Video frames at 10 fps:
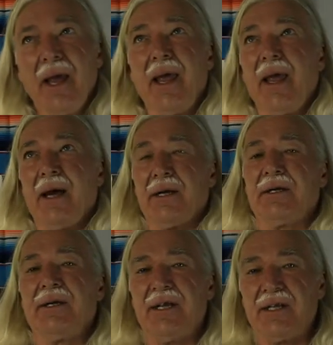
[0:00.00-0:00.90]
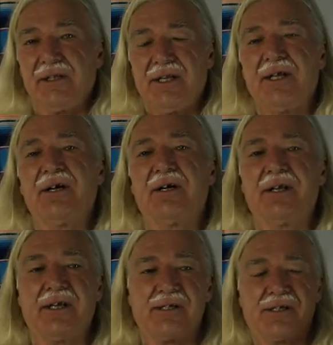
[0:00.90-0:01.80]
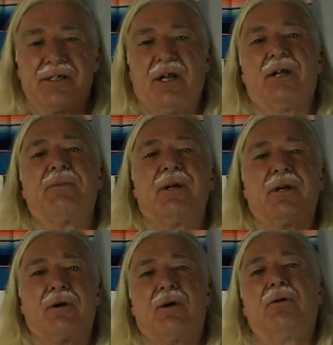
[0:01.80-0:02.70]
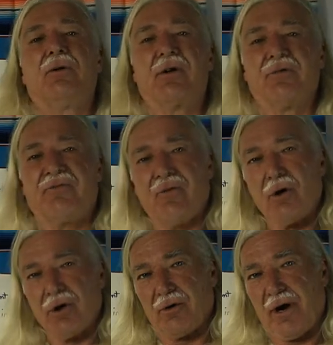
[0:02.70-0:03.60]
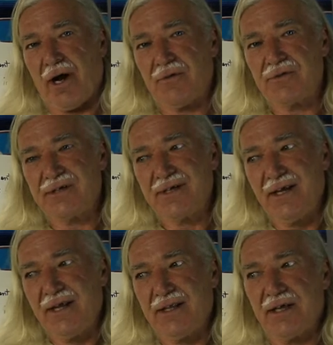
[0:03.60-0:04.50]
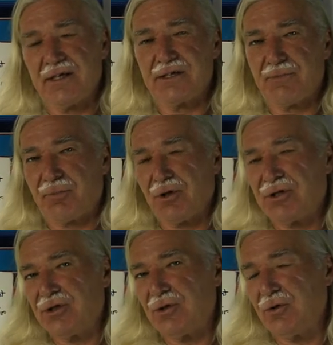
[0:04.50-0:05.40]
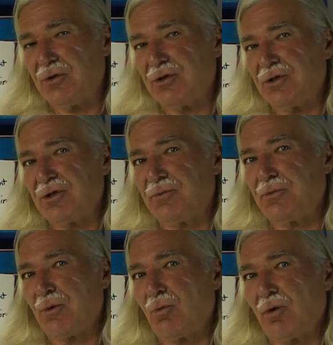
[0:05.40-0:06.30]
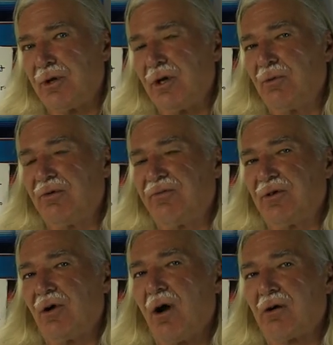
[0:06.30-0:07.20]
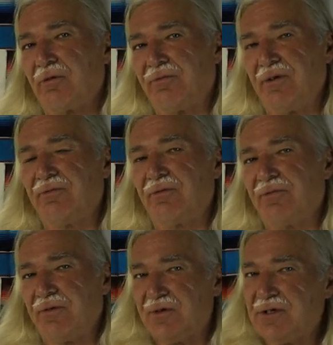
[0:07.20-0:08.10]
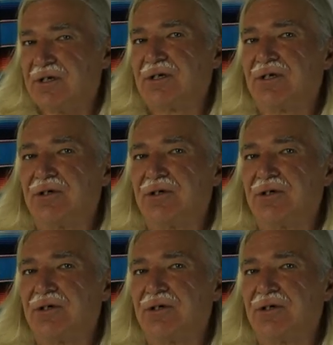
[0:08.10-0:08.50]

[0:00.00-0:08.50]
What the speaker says: and he literally is telling me to go look at photographs that, as a person who has been working with photography for 56